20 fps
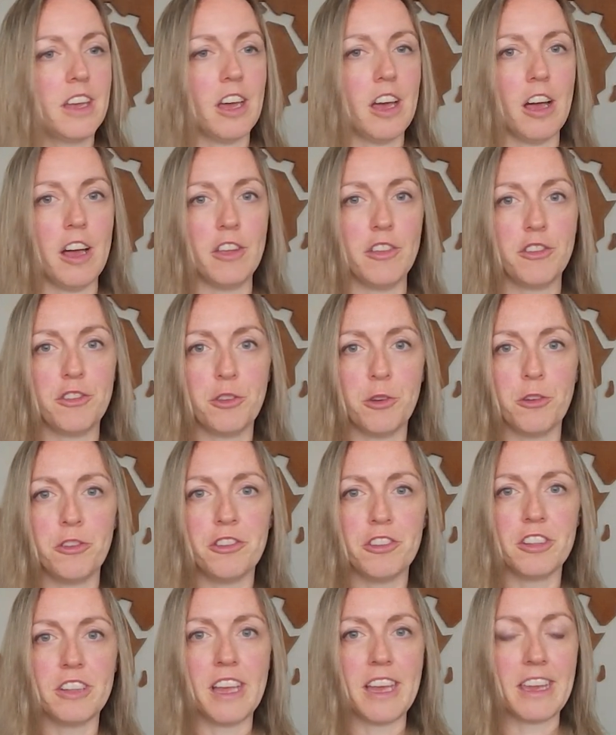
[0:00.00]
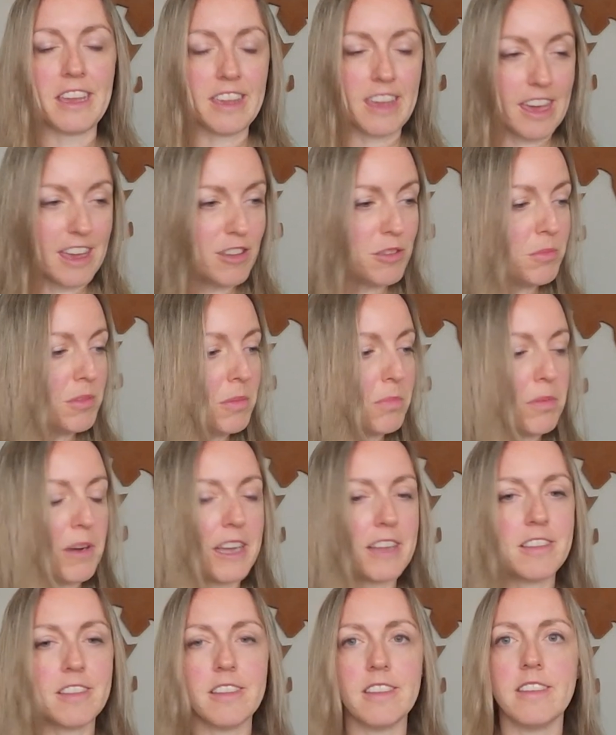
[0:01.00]
a social engagement
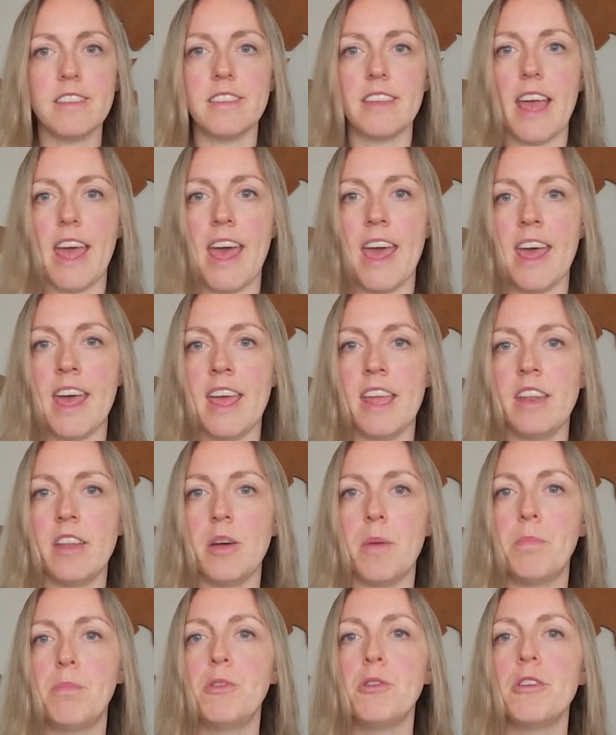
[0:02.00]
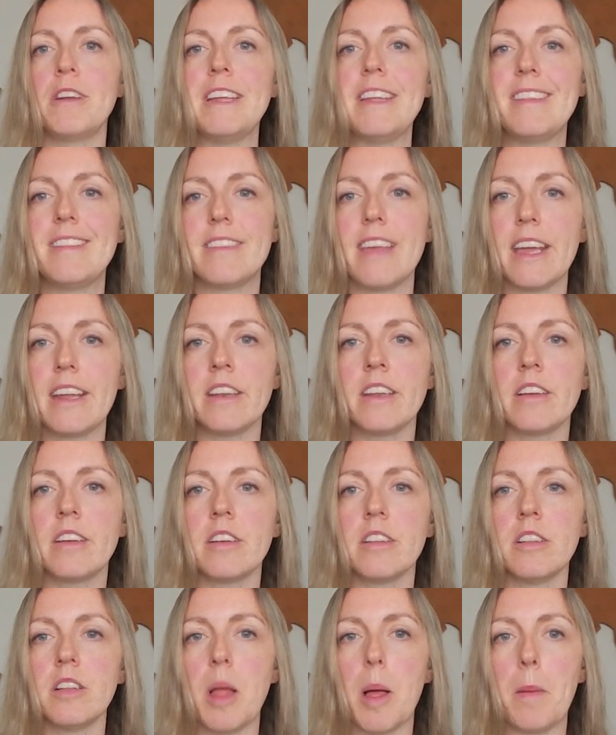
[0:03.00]
practice and a purely
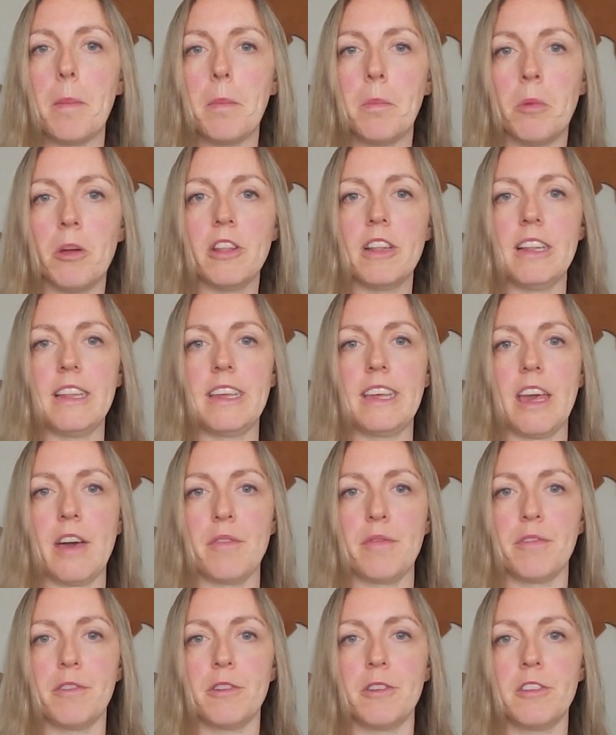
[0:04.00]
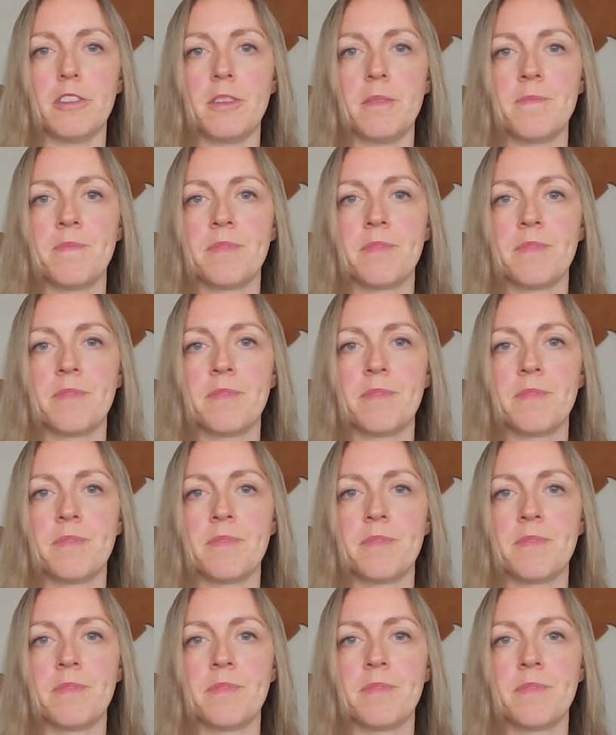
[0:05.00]
technical modeling effort.